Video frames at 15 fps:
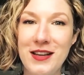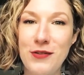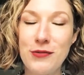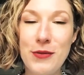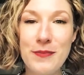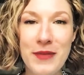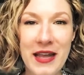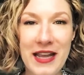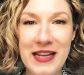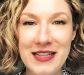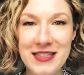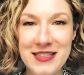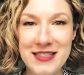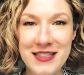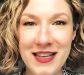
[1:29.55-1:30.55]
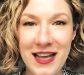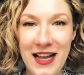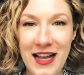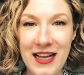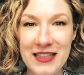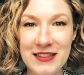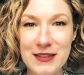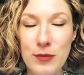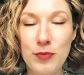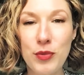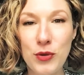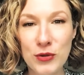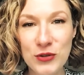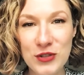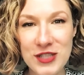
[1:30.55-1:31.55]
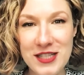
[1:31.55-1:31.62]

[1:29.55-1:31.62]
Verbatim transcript: remained and the bond